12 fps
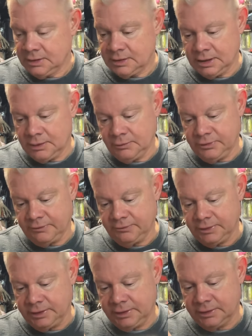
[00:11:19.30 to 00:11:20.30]
I will
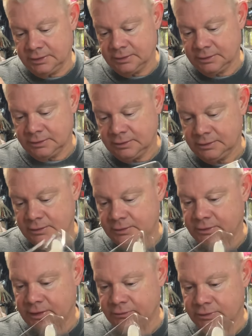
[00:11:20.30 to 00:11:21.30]
definitely
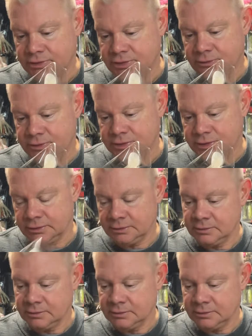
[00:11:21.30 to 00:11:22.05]
definitely show it to you.